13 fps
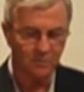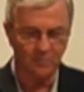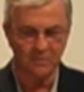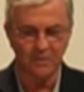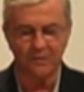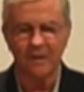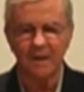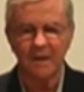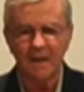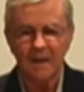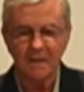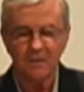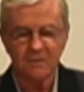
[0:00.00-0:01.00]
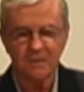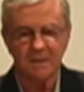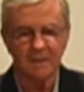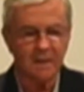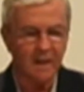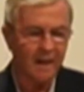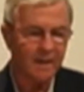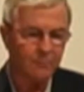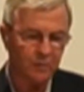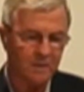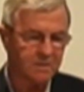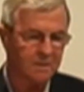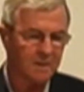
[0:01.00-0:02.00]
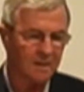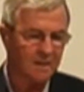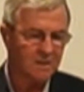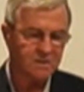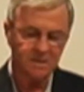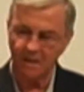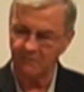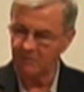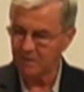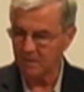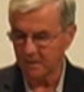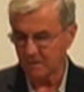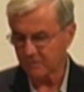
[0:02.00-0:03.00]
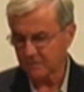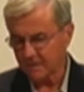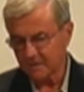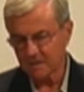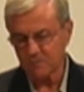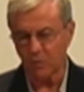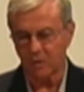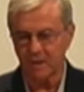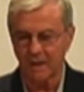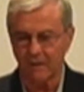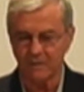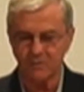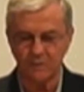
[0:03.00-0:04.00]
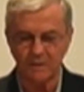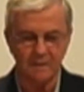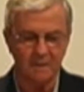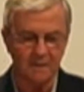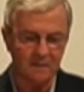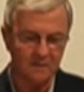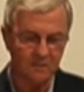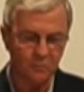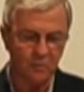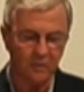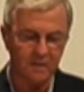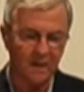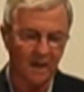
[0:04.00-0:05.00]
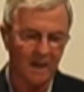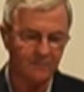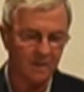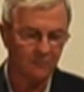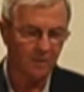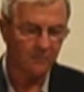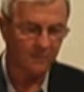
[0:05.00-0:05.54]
So, seeing God present in each and everything. This morning I was reading the New York Times. I went, oh my